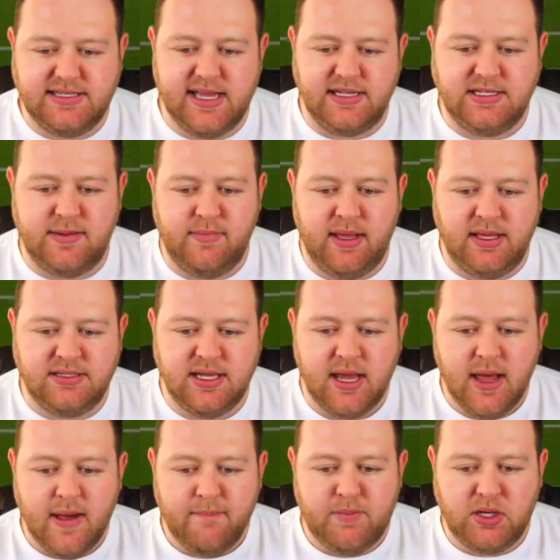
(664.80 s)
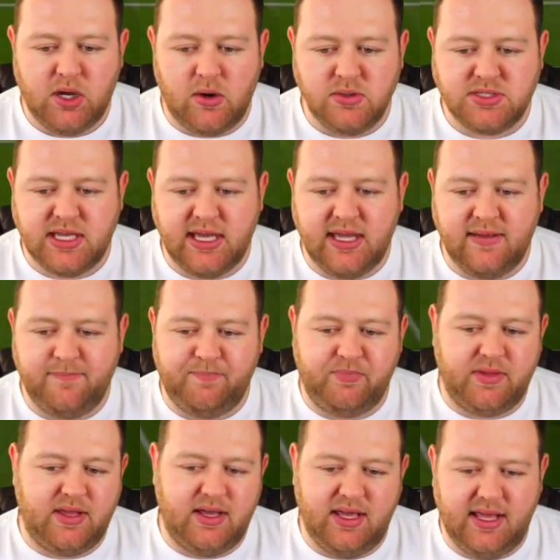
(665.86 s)
at centre mid. Podolski
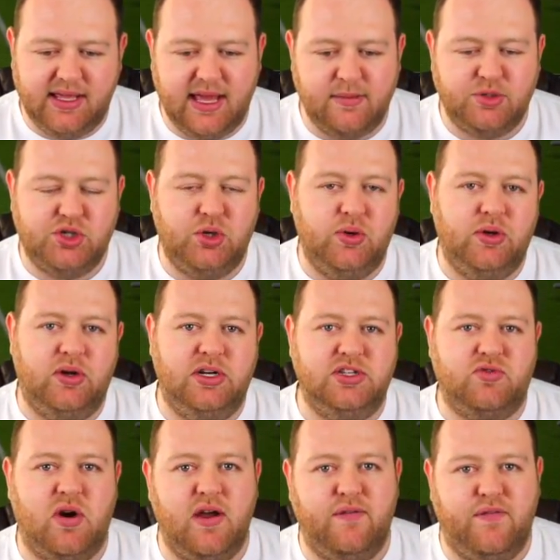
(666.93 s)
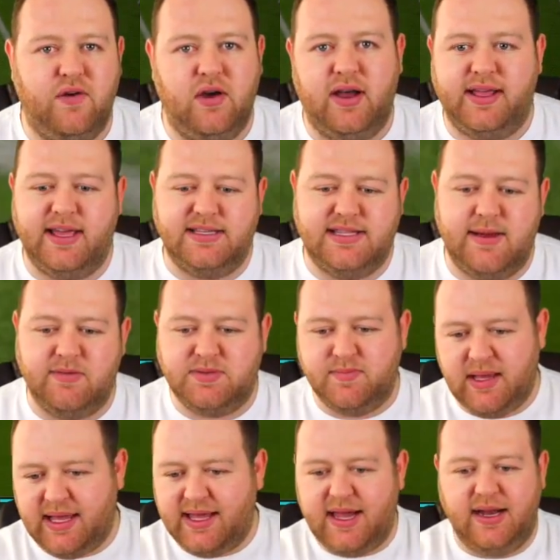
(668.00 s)
kept shooting on his right foot. I guess that was
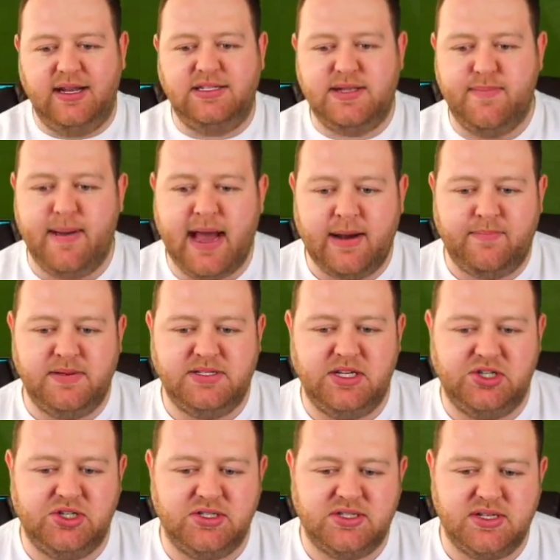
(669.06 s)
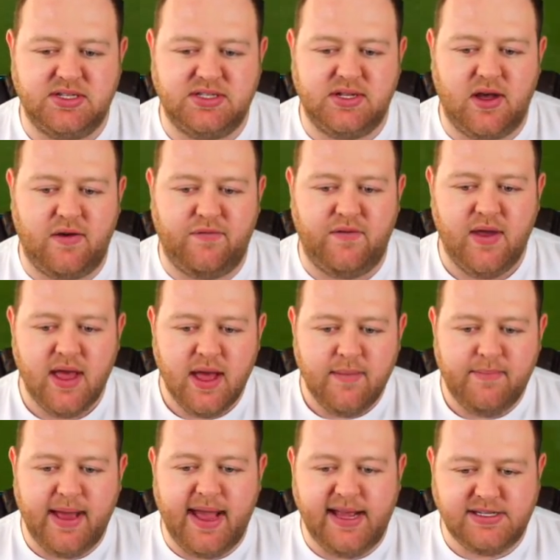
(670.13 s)
me getting into bad positions and
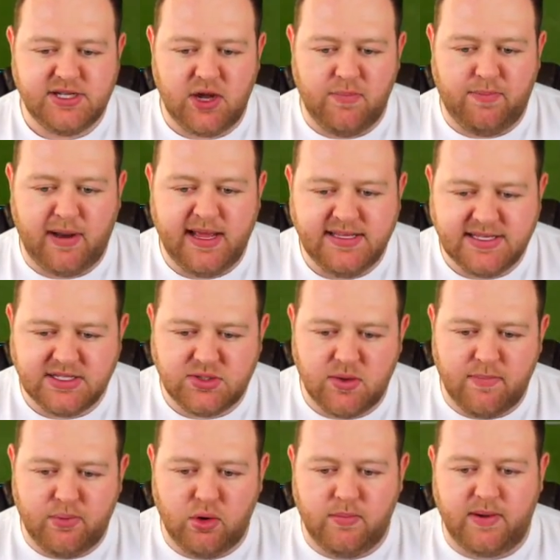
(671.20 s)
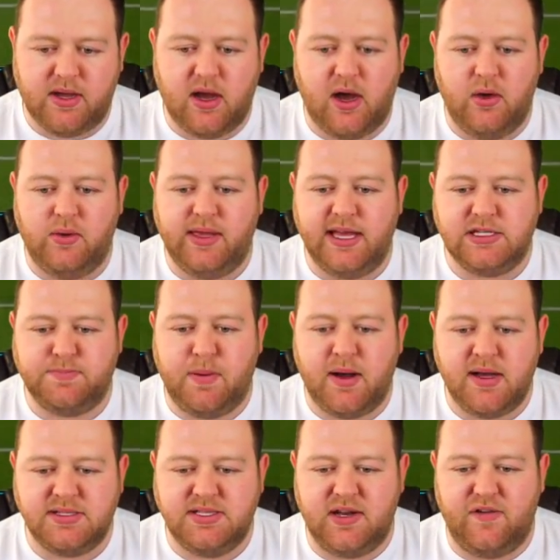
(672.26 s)
stuff. But Eto'o plays it to Abubakar, who gets
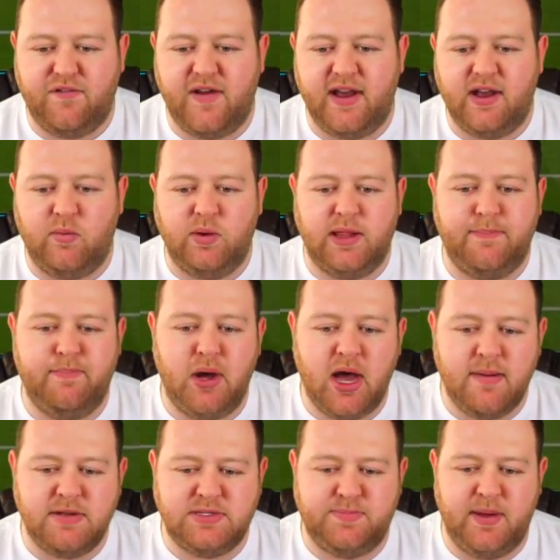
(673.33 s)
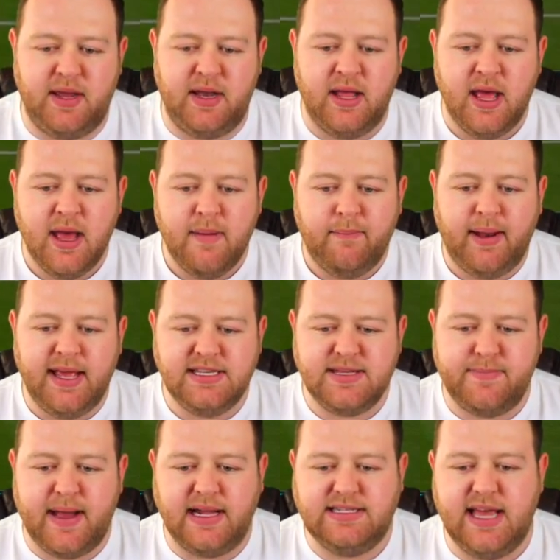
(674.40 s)
past the defender with a Berber spin, plays
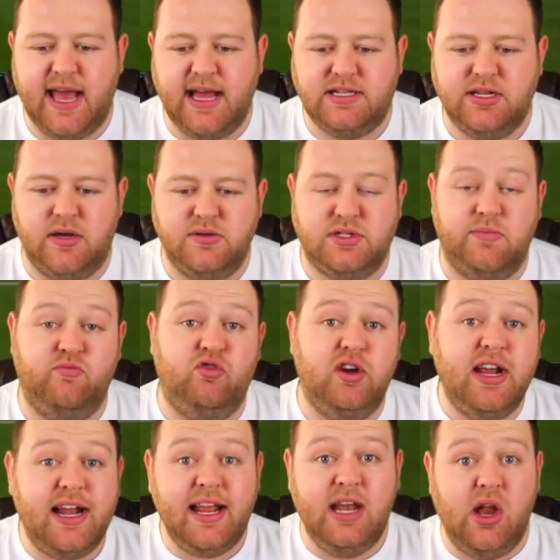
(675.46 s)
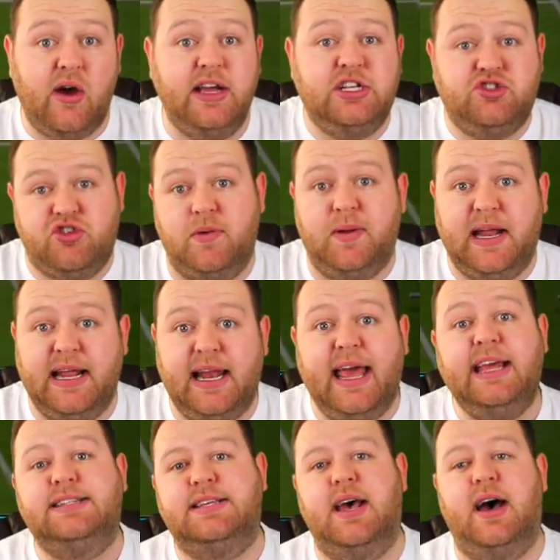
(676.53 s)
it back to Eto'o. Some really nice dribbling
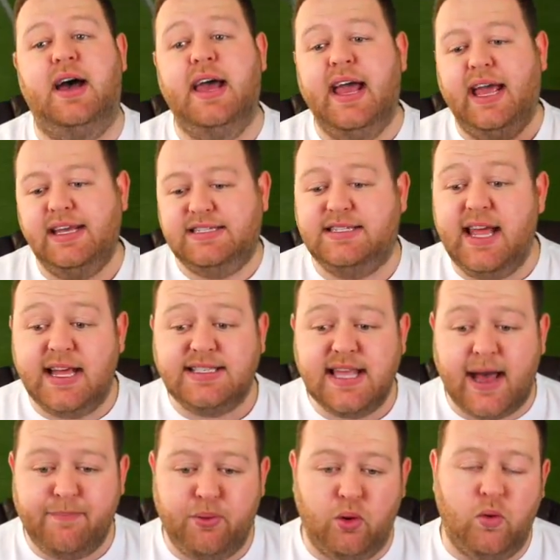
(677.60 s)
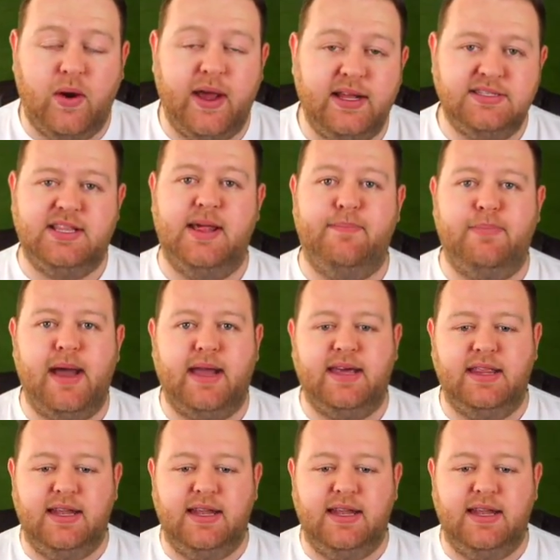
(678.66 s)
later. He sticks that ball into the back